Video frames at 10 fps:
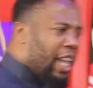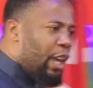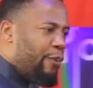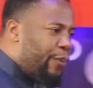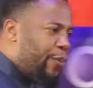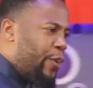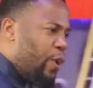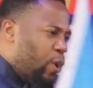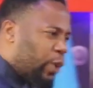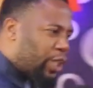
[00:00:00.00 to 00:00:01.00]
If
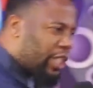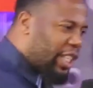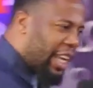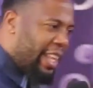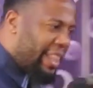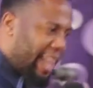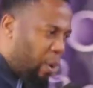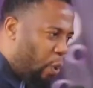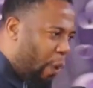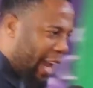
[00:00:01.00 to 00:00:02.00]
you see the
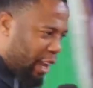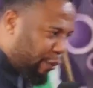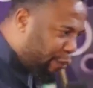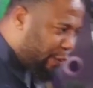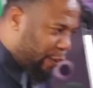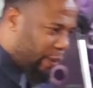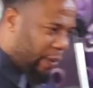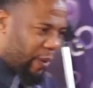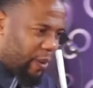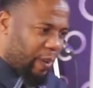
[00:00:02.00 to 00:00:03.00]
wife
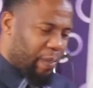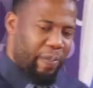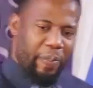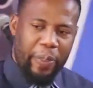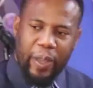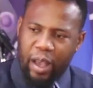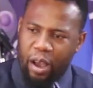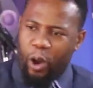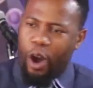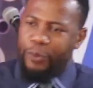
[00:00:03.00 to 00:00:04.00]

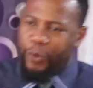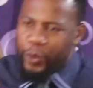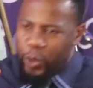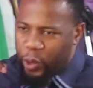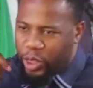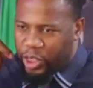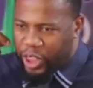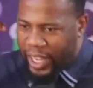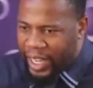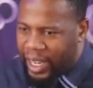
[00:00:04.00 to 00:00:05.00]
of you
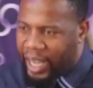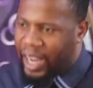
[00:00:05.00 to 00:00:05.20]
think